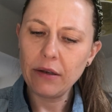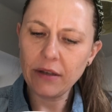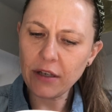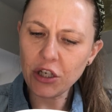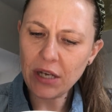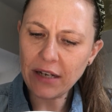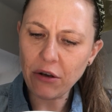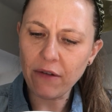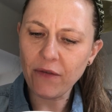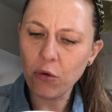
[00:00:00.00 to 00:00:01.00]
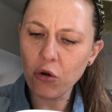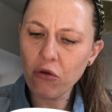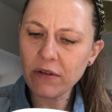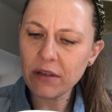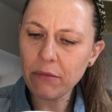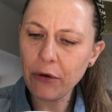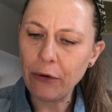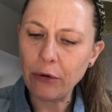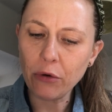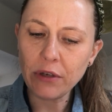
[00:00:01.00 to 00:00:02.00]
Did a shadow fall across the
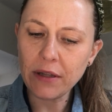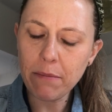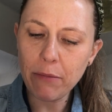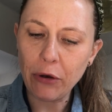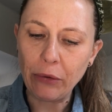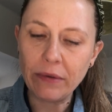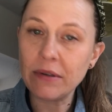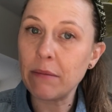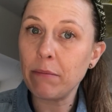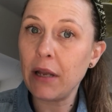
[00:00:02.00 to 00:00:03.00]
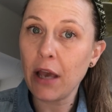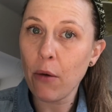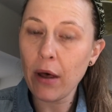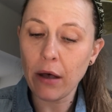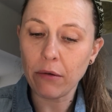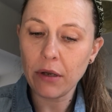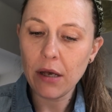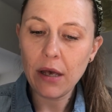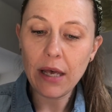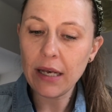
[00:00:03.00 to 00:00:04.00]
moon, or did the moon simply go out,
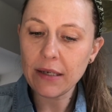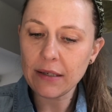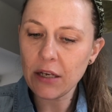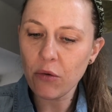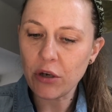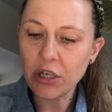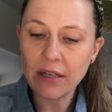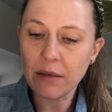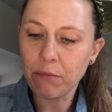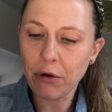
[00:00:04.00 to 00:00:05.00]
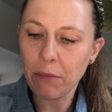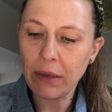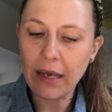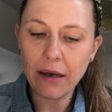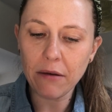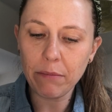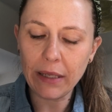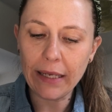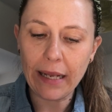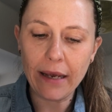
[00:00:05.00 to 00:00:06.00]
extinguished as abruptly and
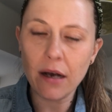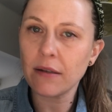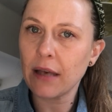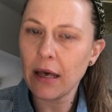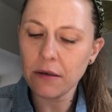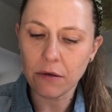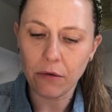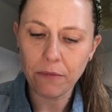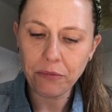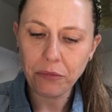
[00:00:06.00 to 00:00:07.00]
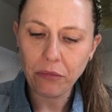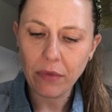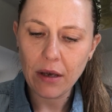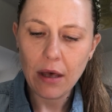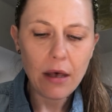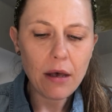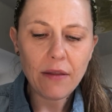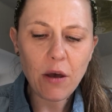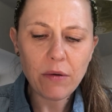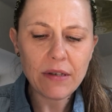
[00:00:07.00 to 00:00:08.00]
completely as a candle?
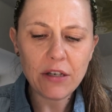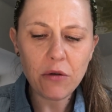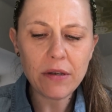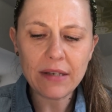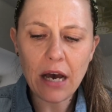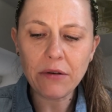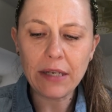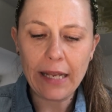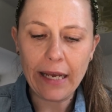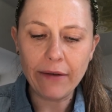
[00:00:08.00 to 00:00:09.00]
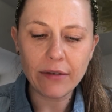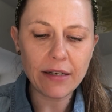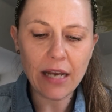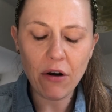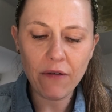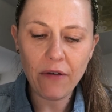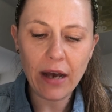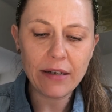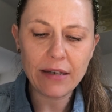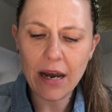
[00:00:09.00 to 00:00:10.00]
There was still the sound of leaves, a
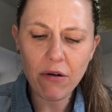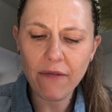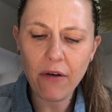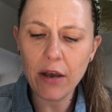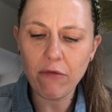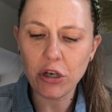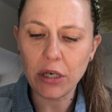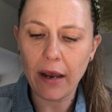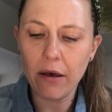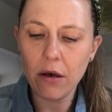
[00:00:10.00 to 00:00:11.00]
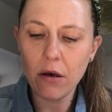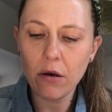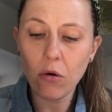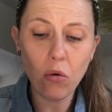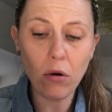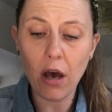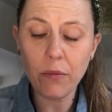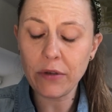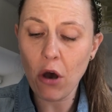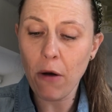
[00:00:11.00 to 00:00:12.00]
terrified, terrifying rushing. All light
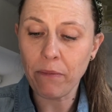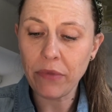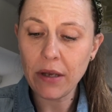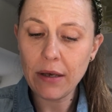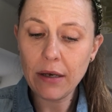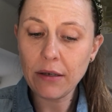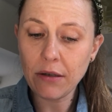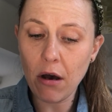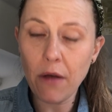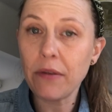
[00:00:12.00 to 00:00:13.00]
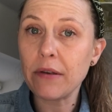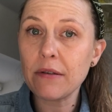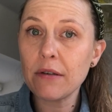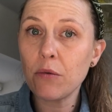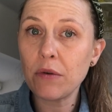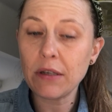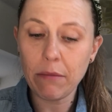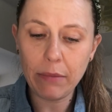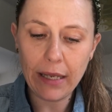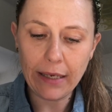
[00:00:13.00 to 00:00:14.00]
was gone. Darkness was
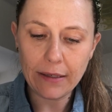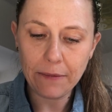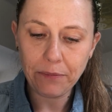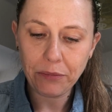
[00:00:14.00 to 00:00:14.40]
complete.